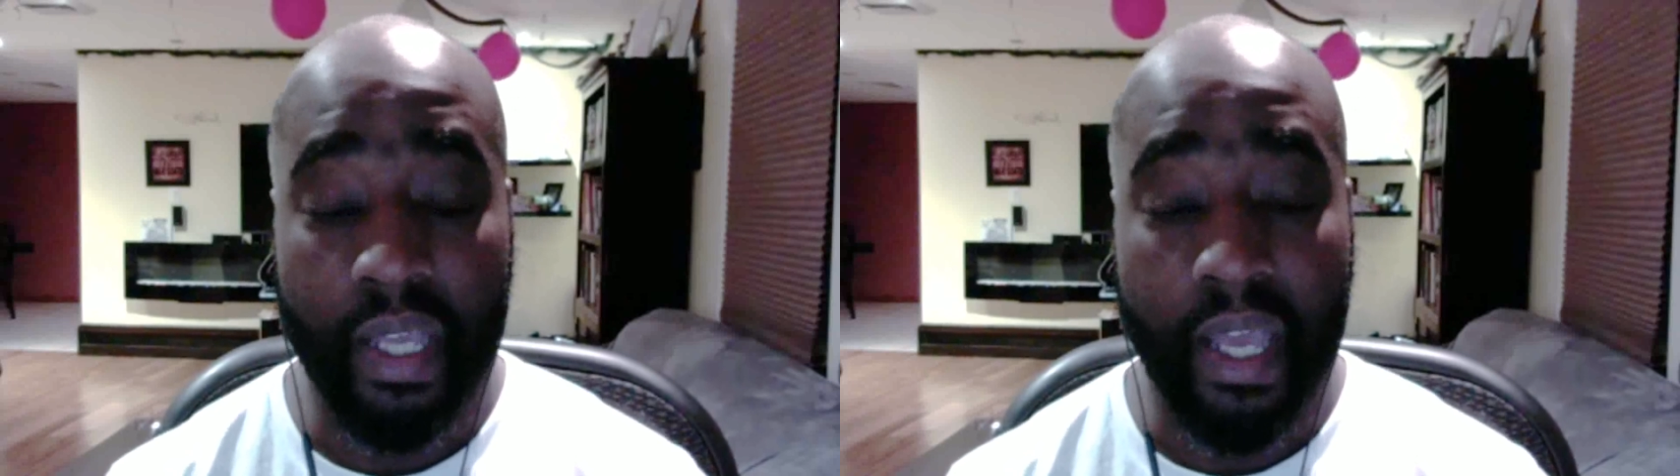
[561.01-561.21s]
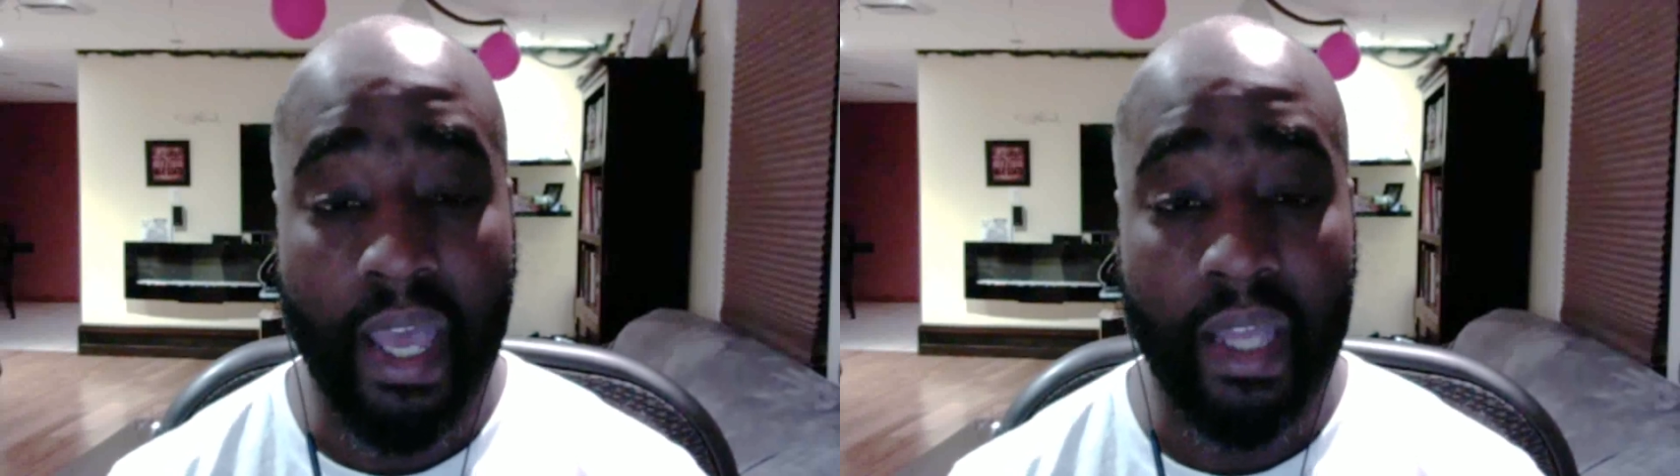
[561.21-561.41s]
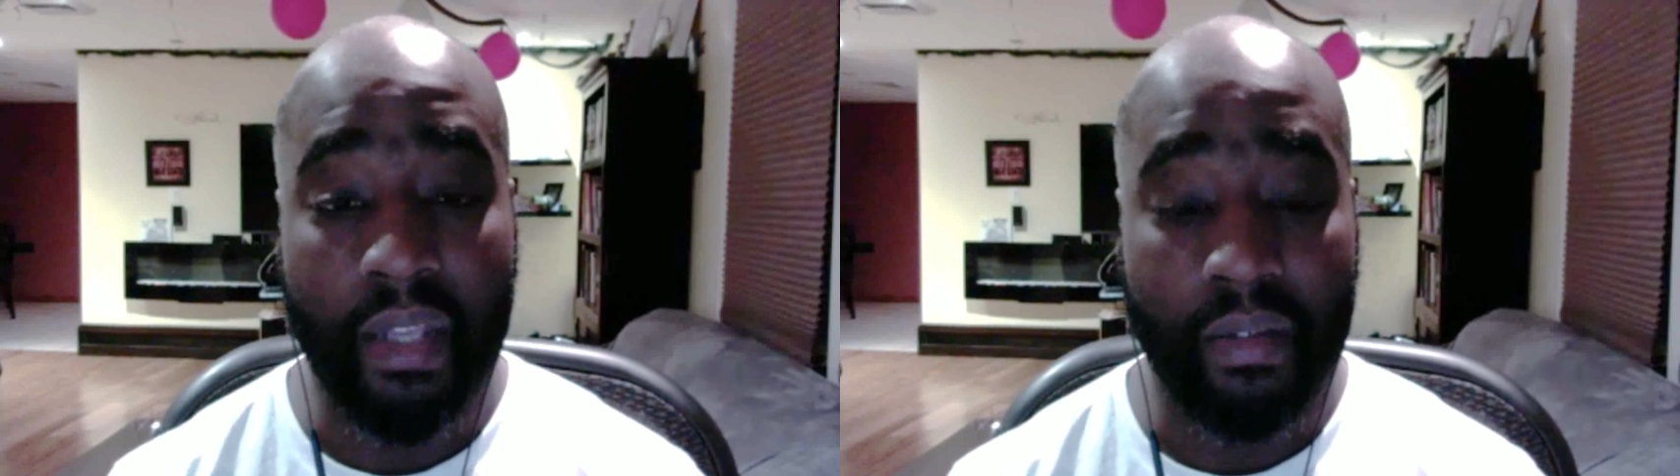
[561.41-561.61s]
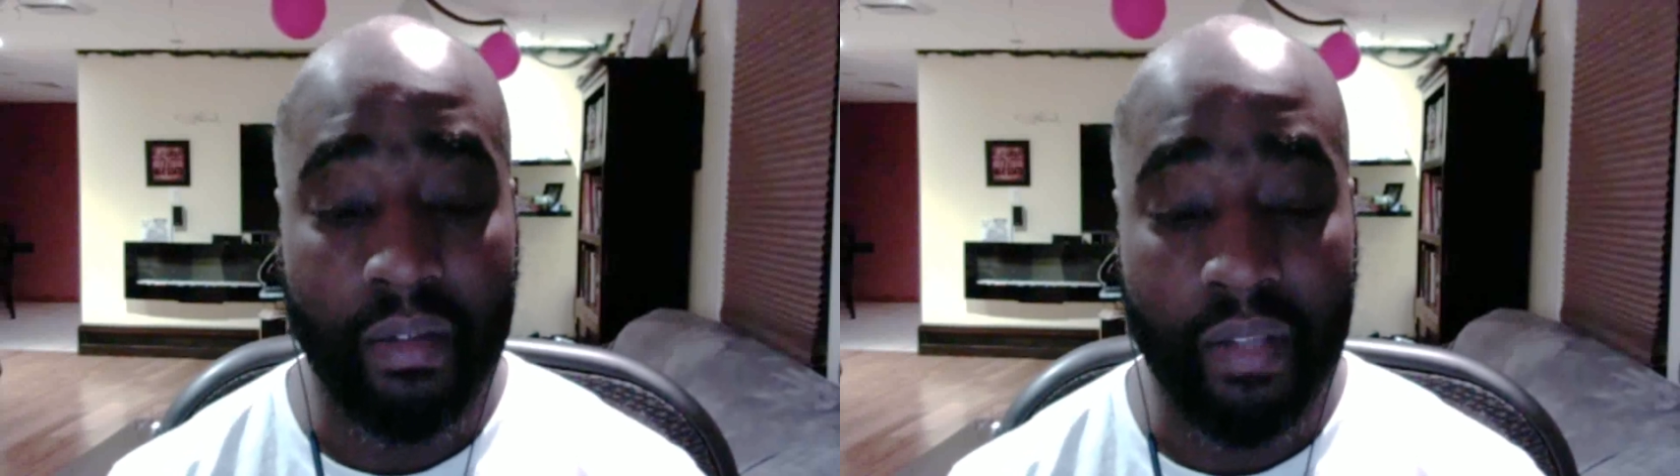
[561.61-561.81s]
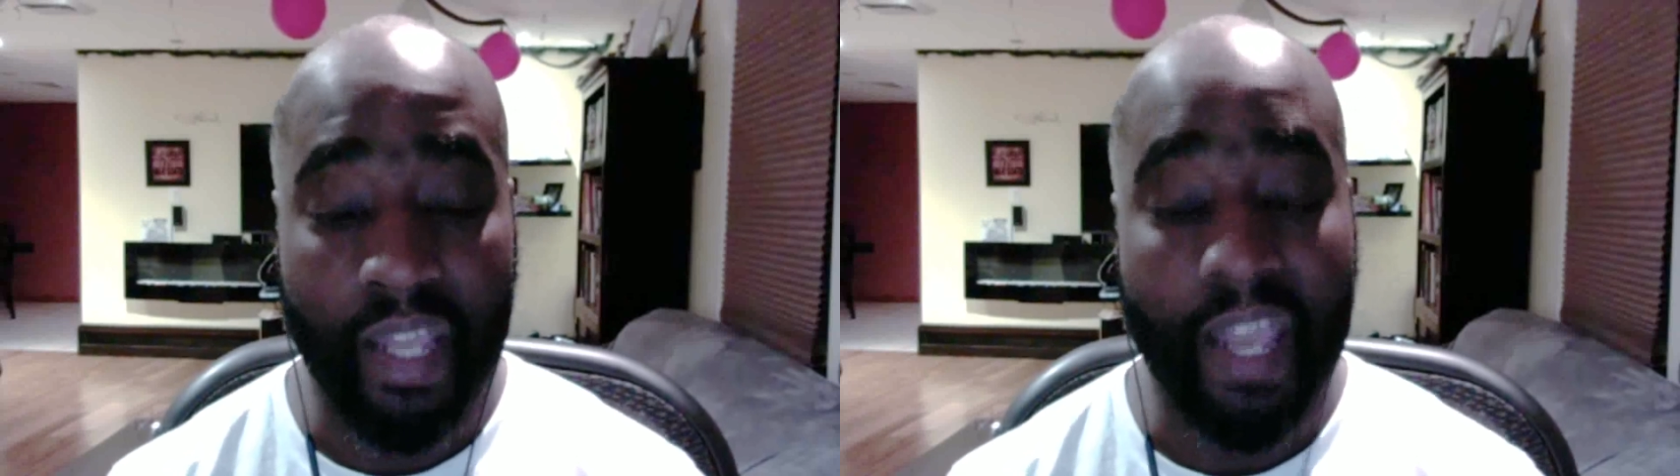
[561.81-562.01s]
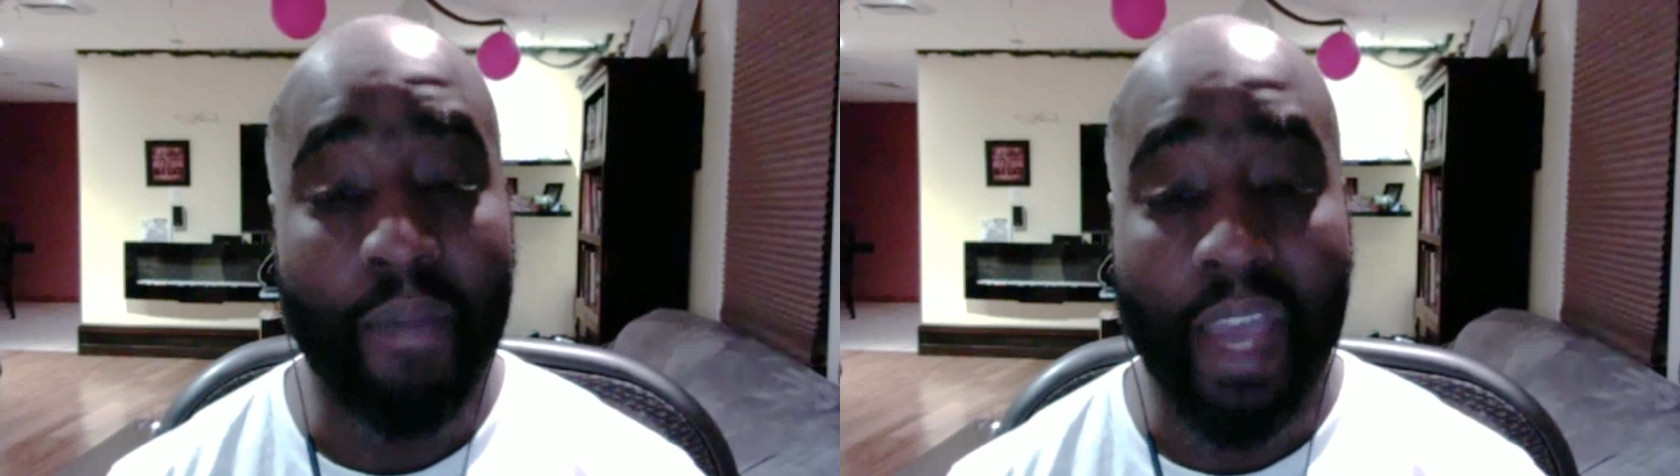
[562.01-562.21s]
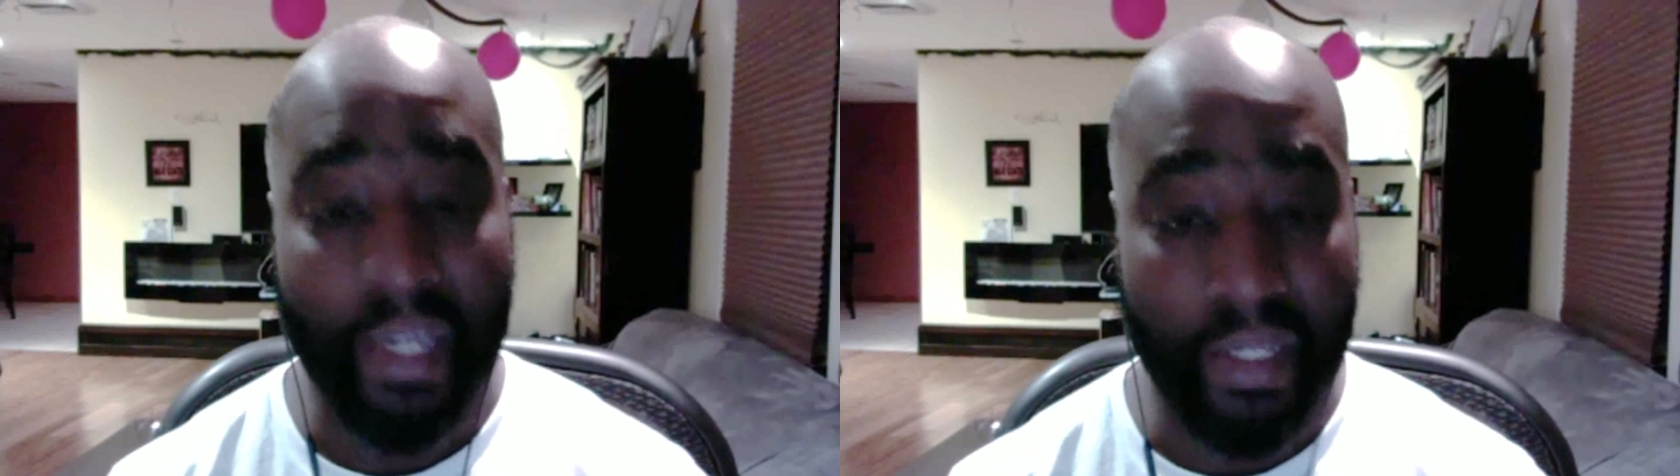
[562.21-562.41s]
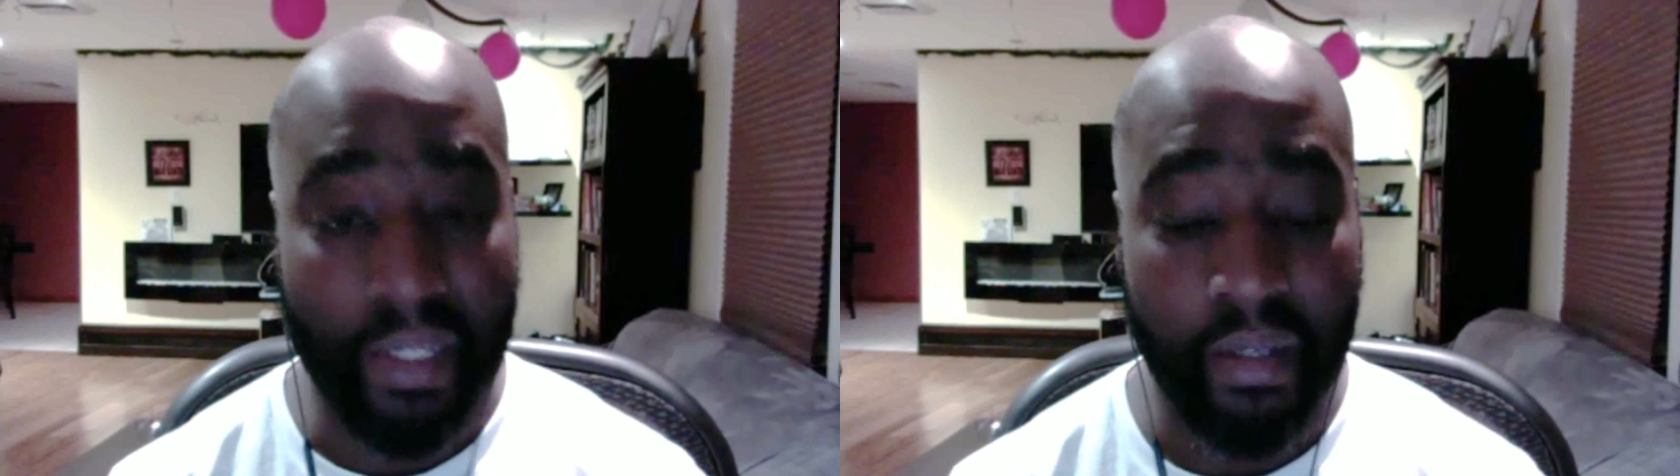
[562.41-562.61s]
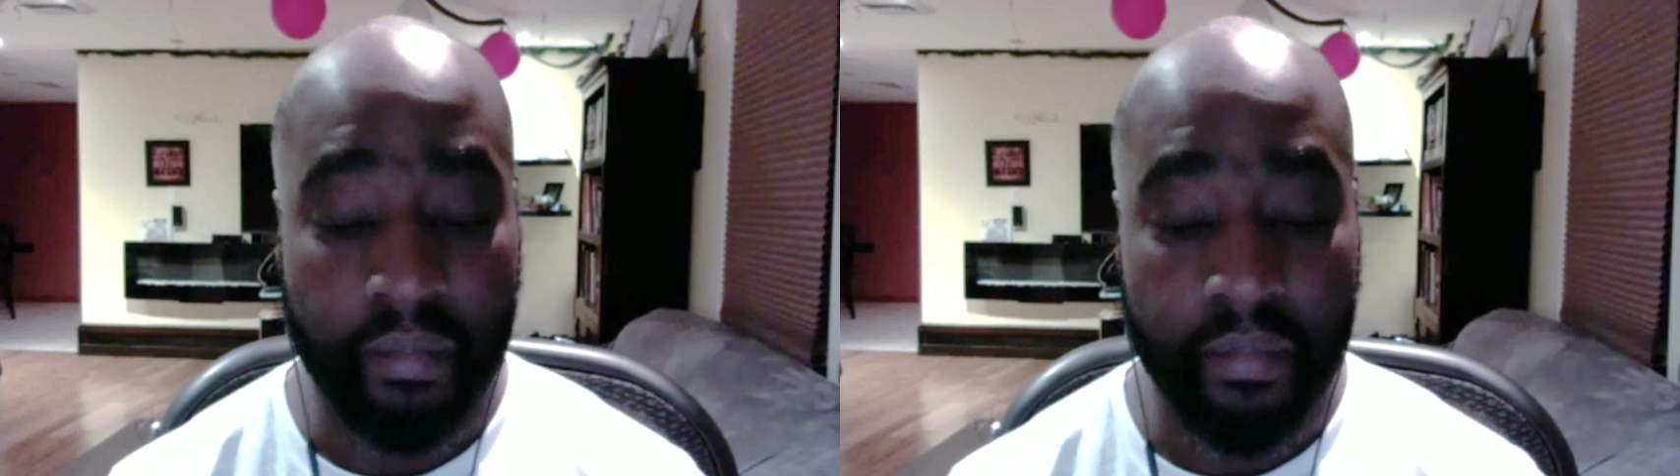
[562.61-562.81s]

had the impact it did.